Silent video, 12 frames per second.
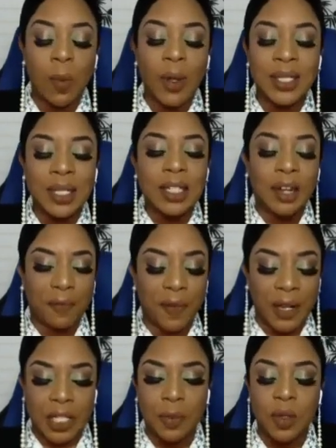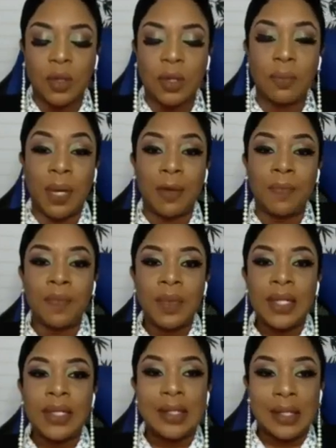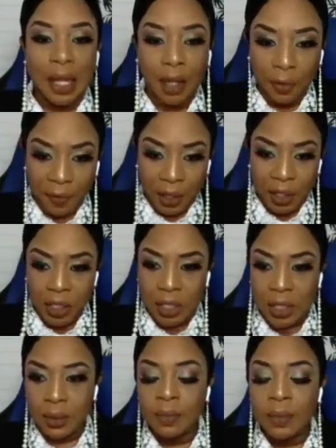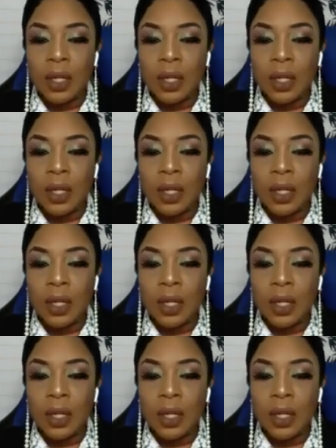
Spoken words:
What's the difference between being selfish